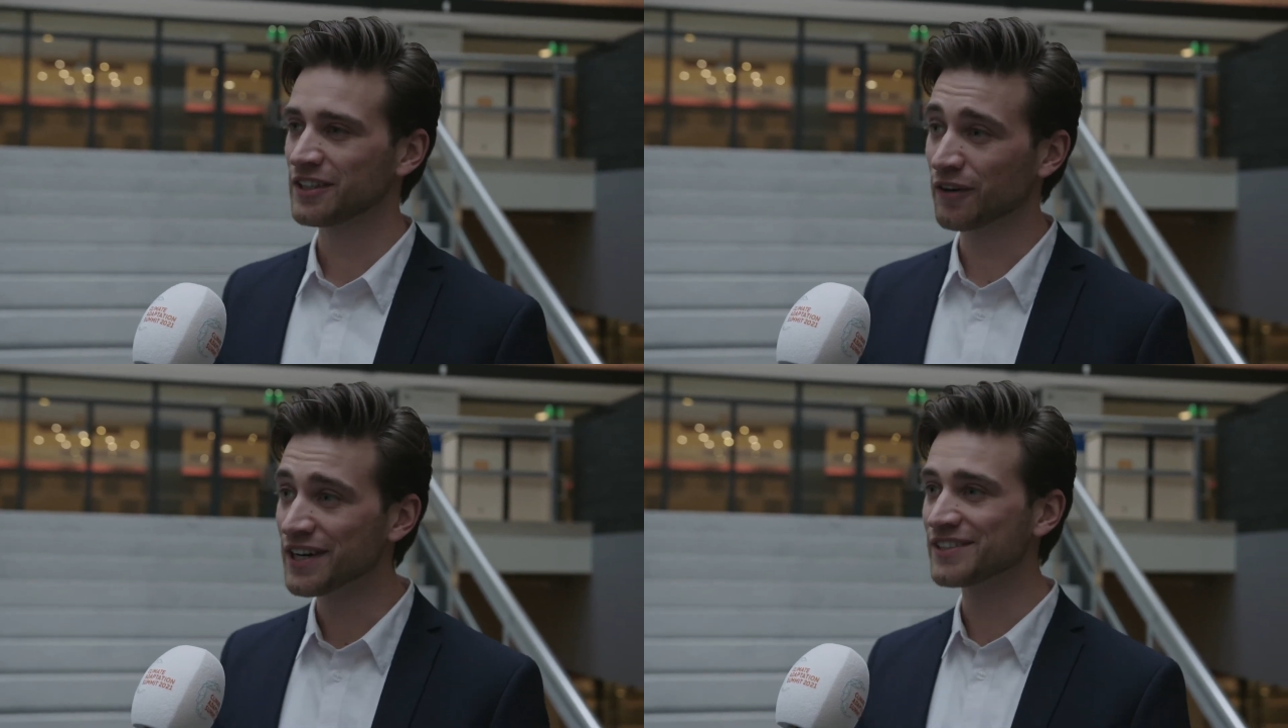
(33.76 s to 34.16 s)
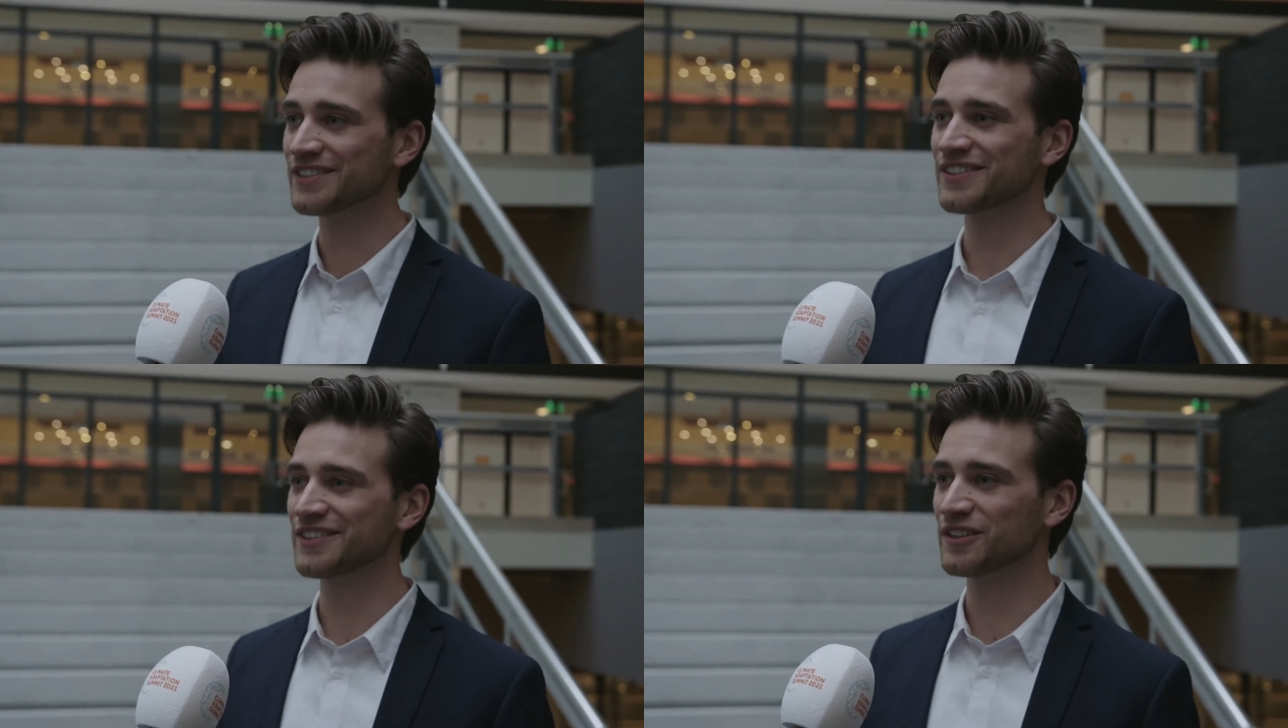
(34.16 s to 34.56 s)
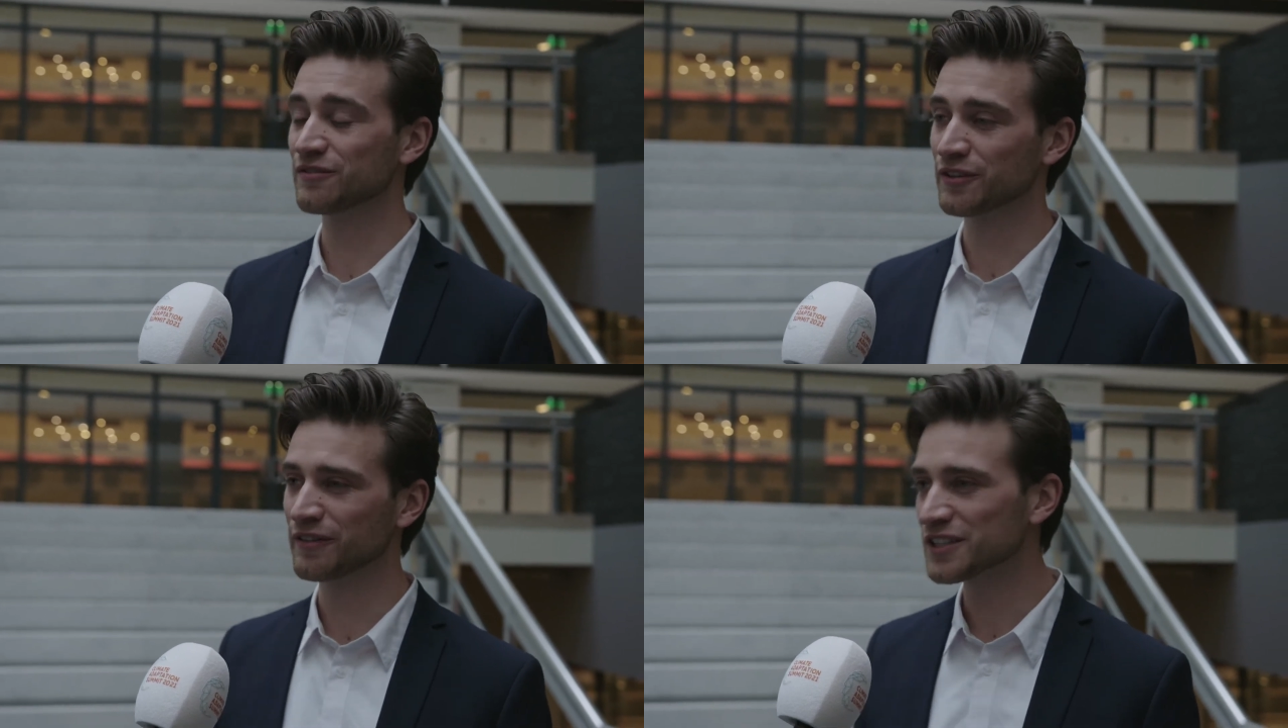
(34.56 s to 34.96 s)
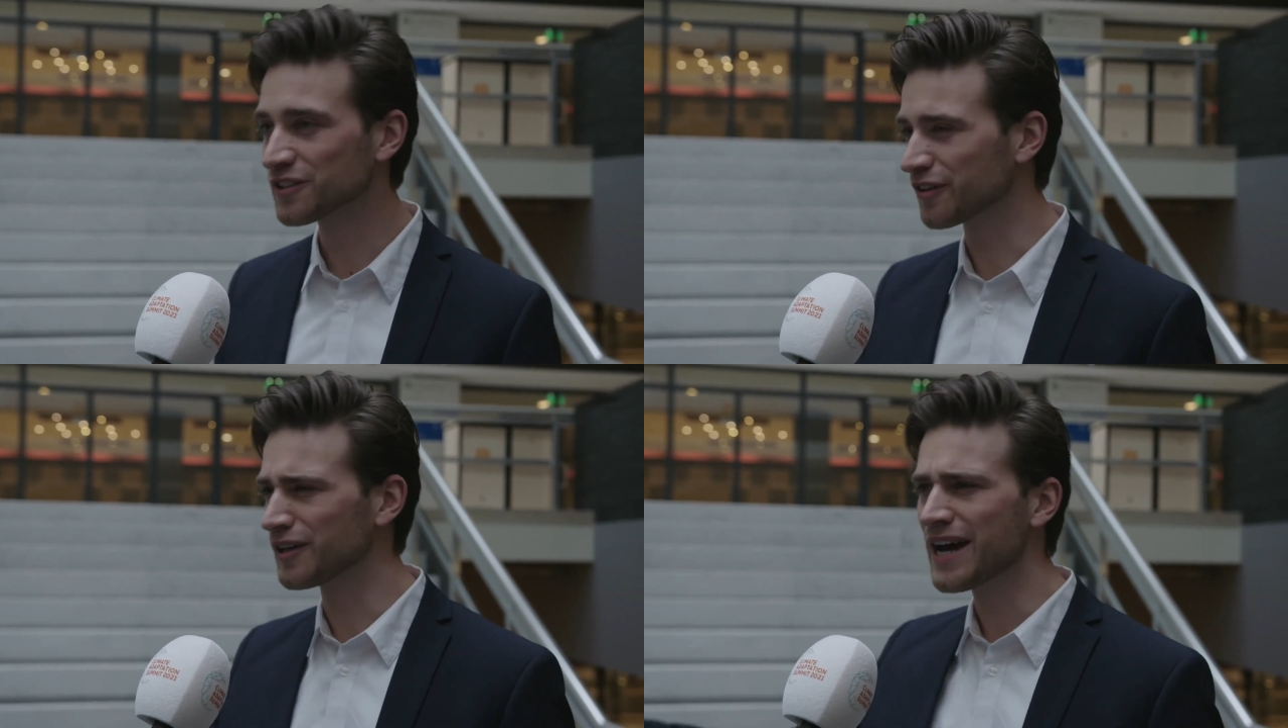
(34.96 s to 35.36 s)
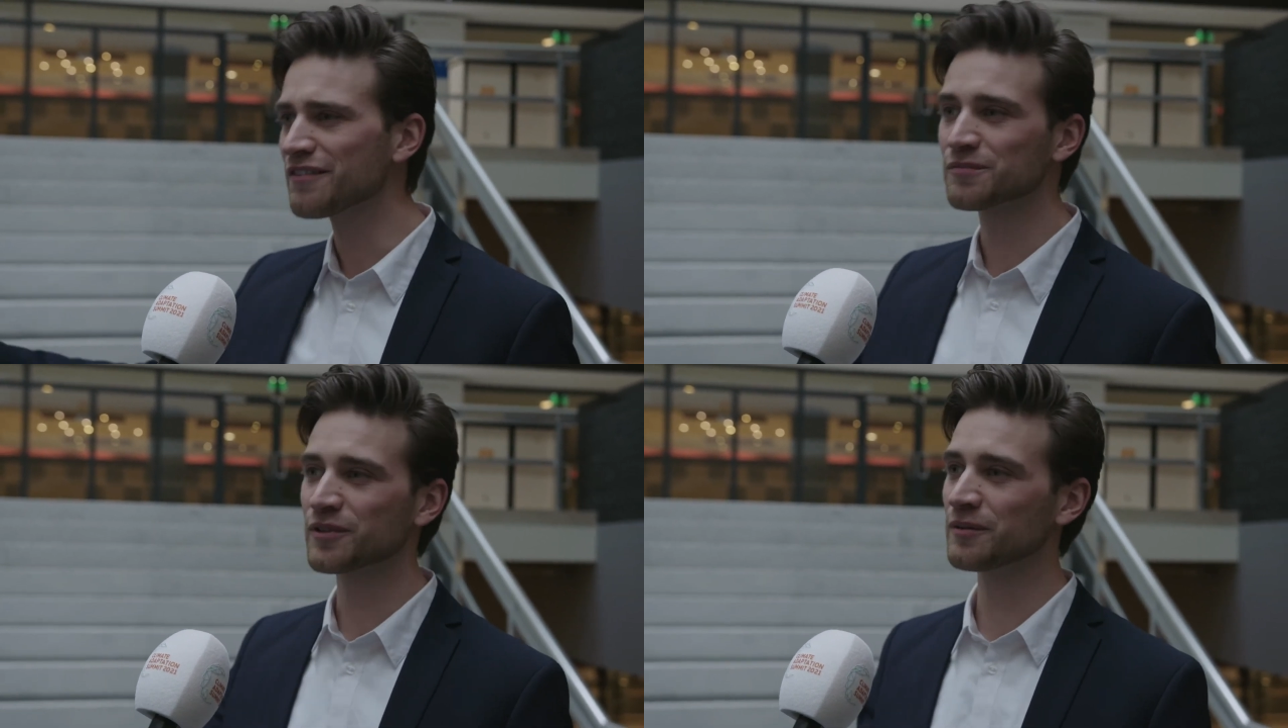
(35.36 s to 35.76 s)
crisis, you know, for the rest of our
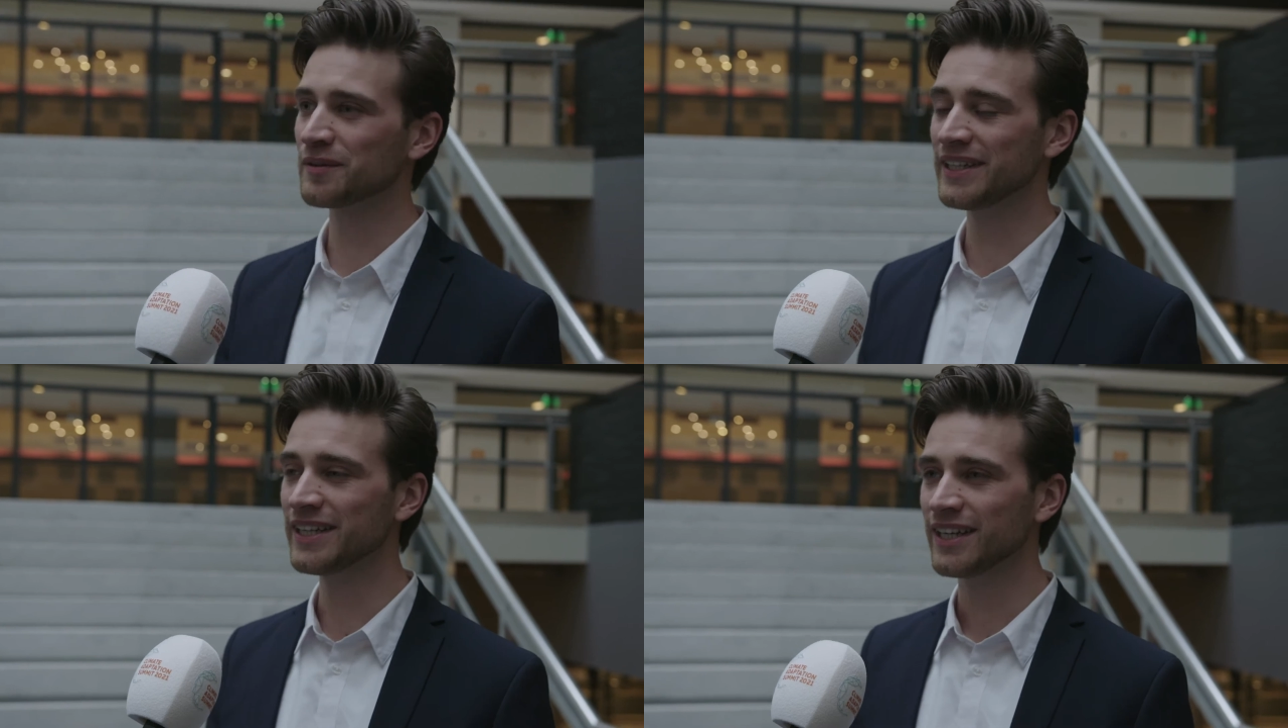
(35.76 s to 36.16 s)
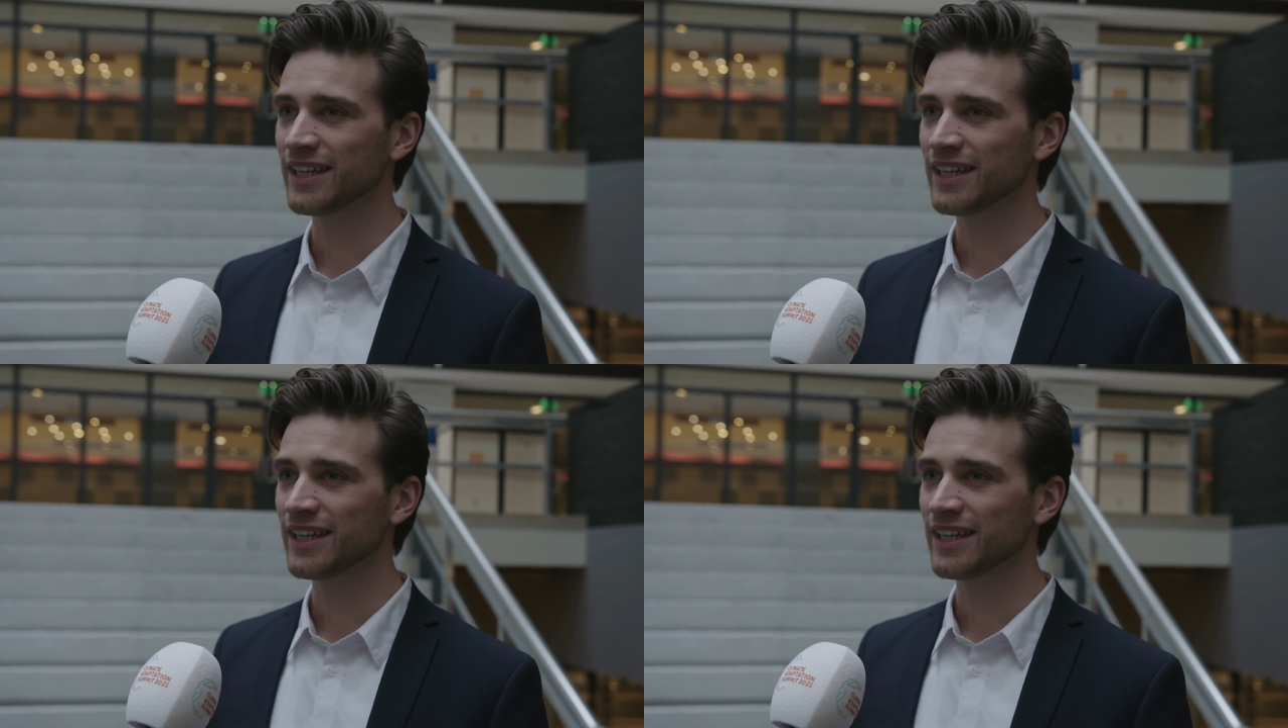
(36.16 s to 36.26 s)
lives probably.